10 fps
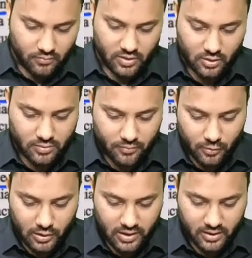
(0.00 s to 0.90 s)
Which of the
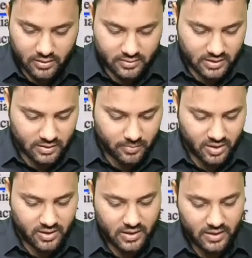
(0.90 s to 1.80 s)
following
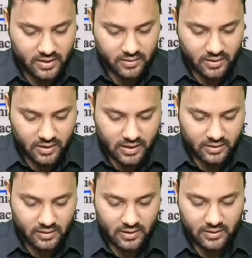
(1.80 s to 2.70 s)
statement regarding the
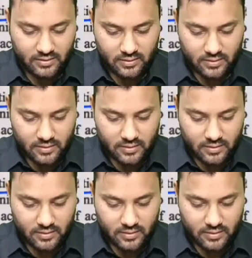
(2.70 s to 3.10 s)
Kentley's